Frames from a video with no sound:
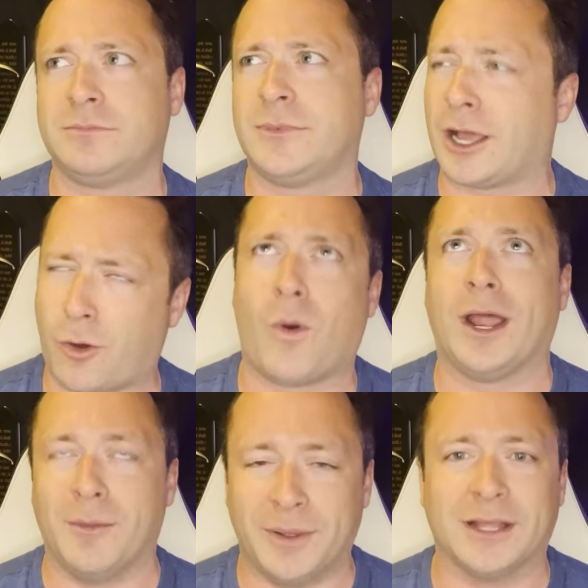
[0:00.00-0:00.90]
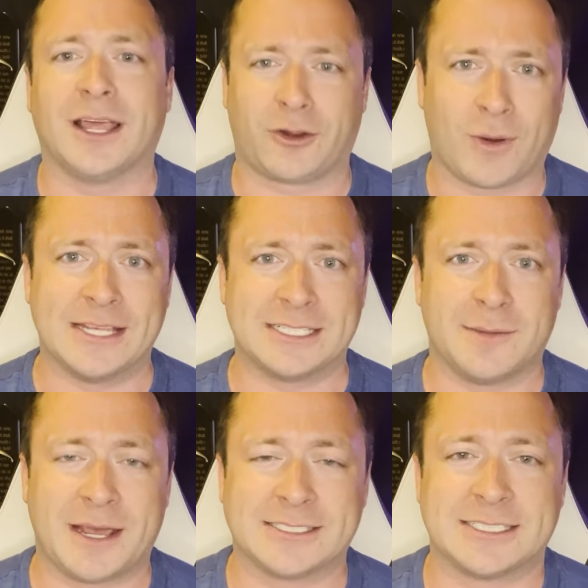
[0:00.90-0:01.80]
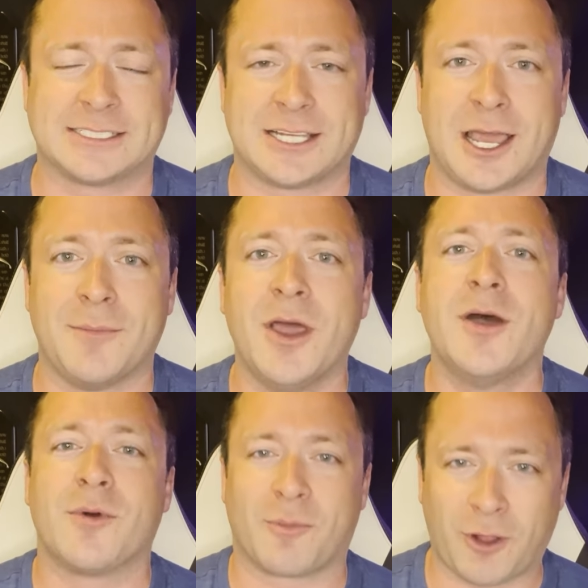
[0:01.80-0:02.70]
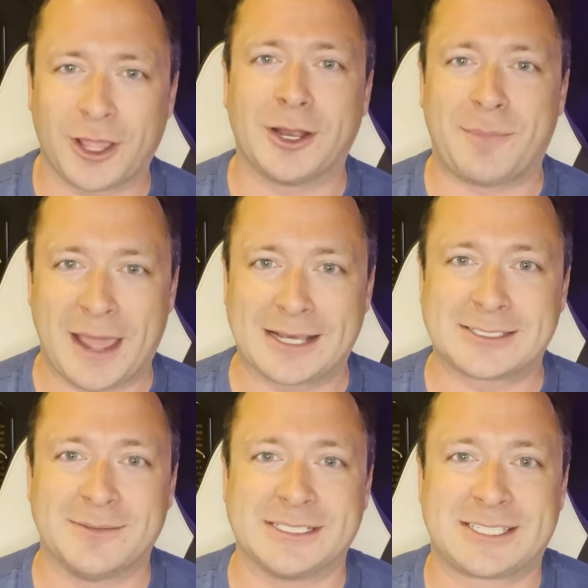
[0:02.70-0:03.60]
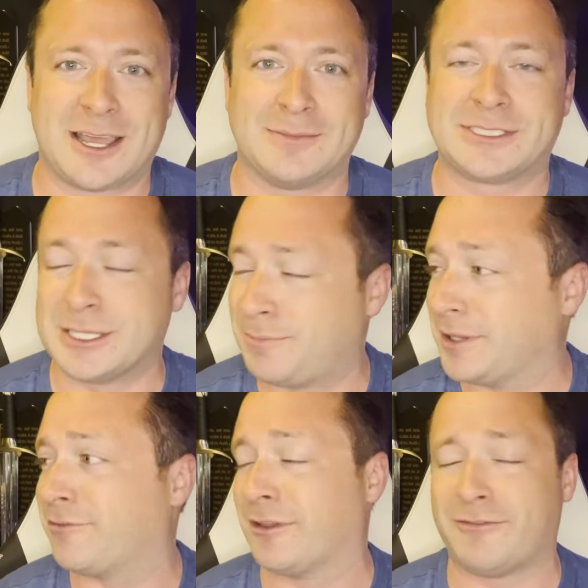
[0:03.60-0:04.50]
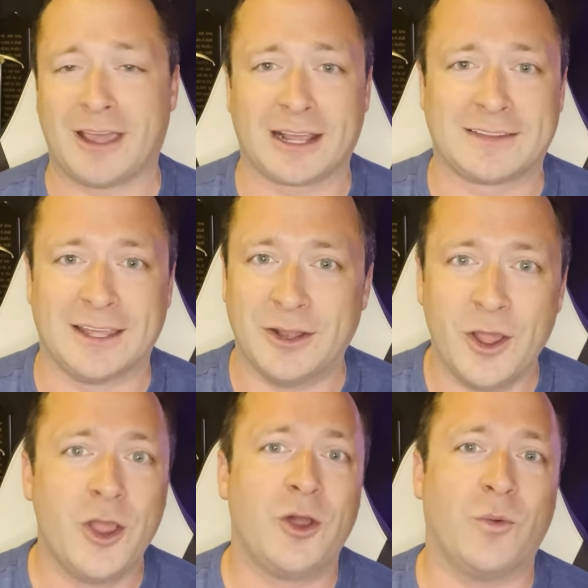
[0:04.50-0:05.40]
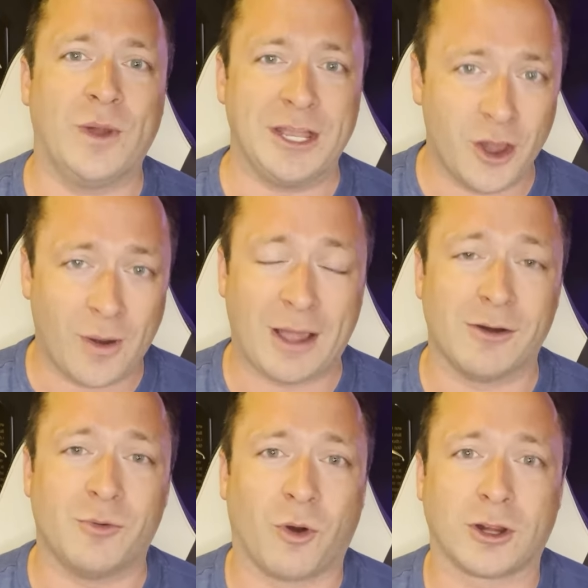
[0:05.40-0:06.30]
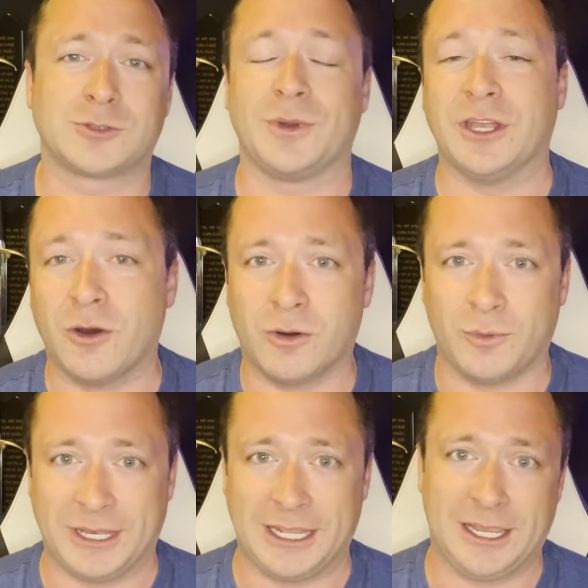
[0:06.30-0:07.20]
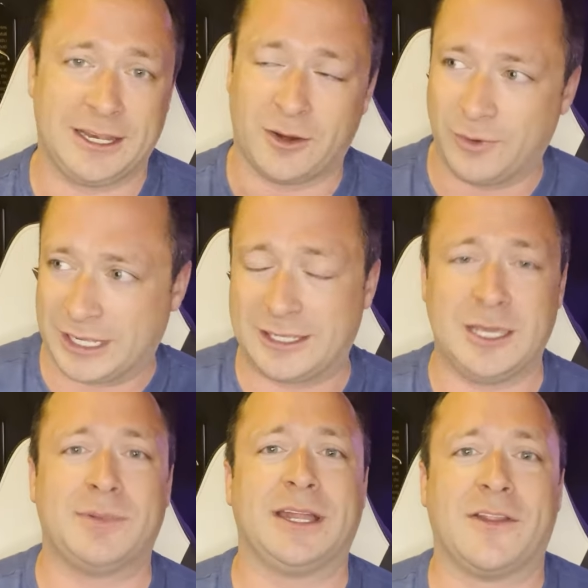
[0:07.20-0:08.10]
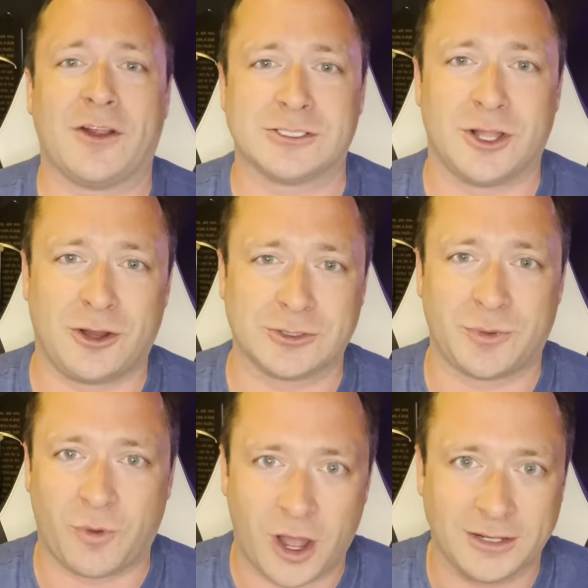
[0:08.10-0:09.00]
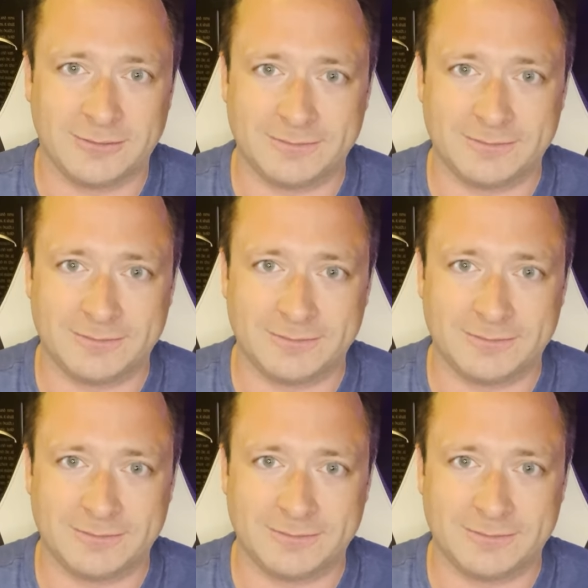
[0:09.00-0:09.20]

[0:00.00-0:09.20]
not quite a bit, like crazy amounts this time. We're probably gonna pack some this time simply for the fact that we know how it works, we know what we need, and we can keep it down there as long as we want.